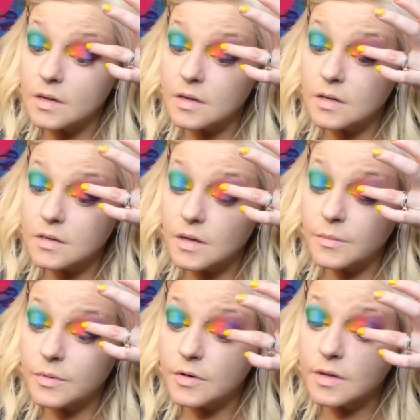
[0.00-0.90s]
And
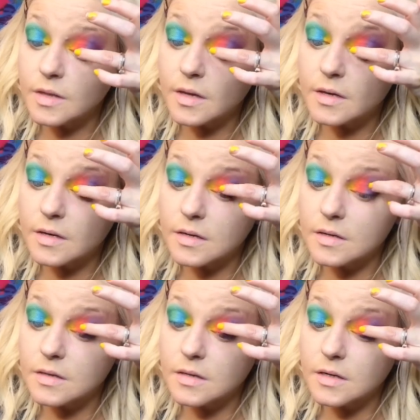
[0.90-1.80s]
I'm putting that
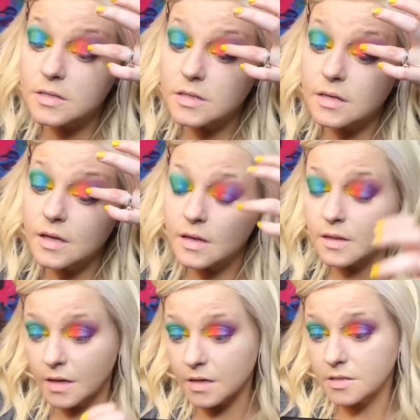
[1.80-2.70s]
next to that
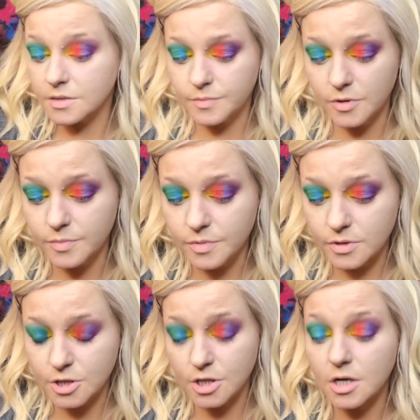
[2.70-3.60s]
last
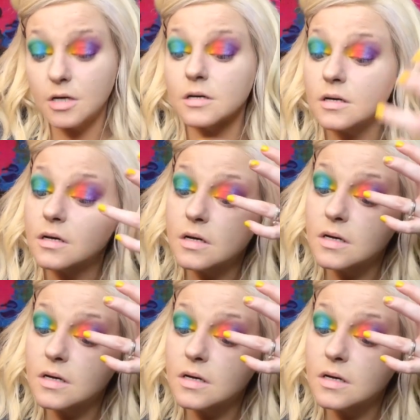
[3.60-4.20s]
purple shade.